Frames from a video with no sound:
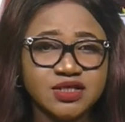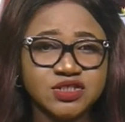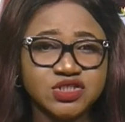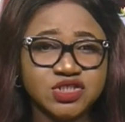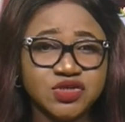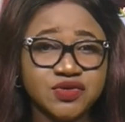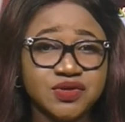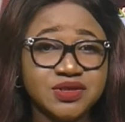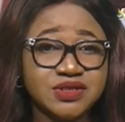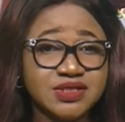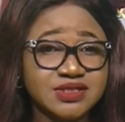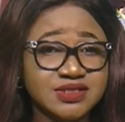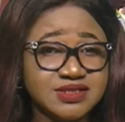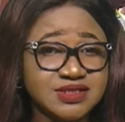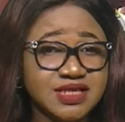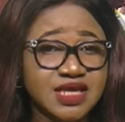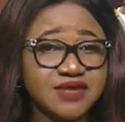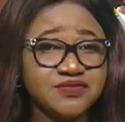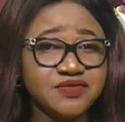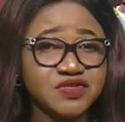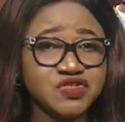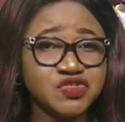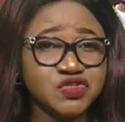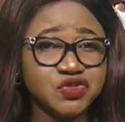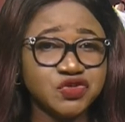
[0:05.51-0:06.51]
during the
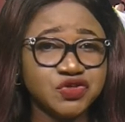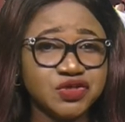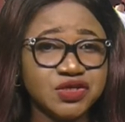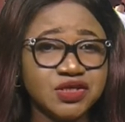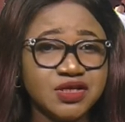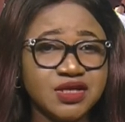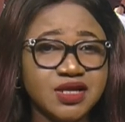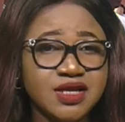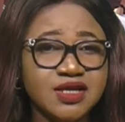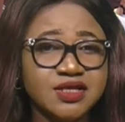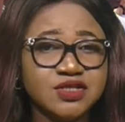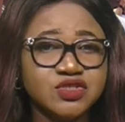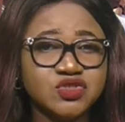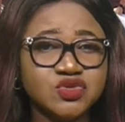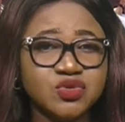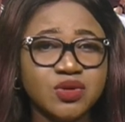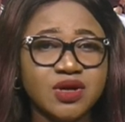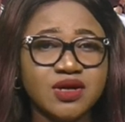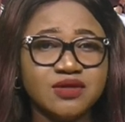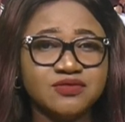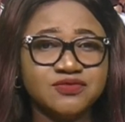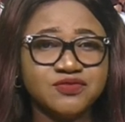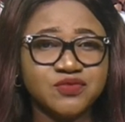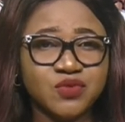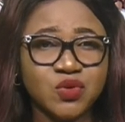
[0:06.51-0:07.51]
service year to
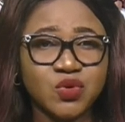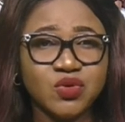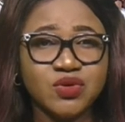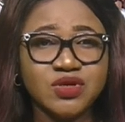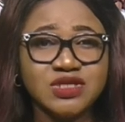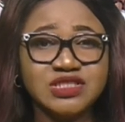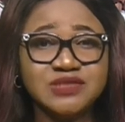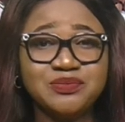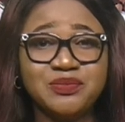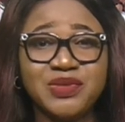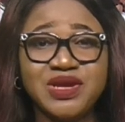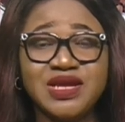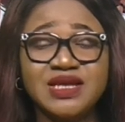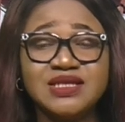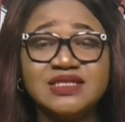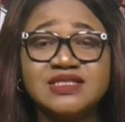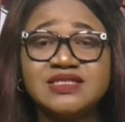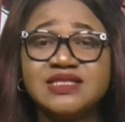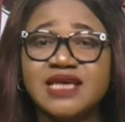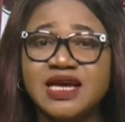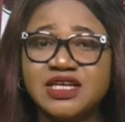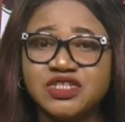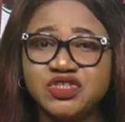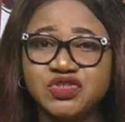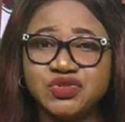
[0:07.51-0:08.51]
avoid being
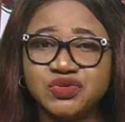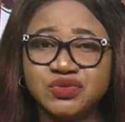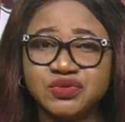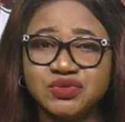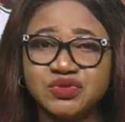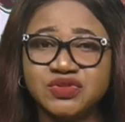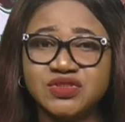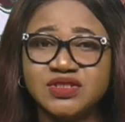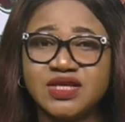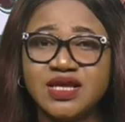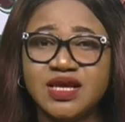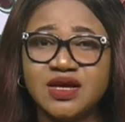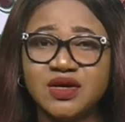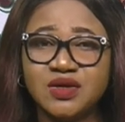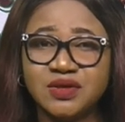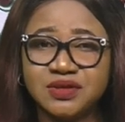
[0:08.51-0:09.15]
sanctioned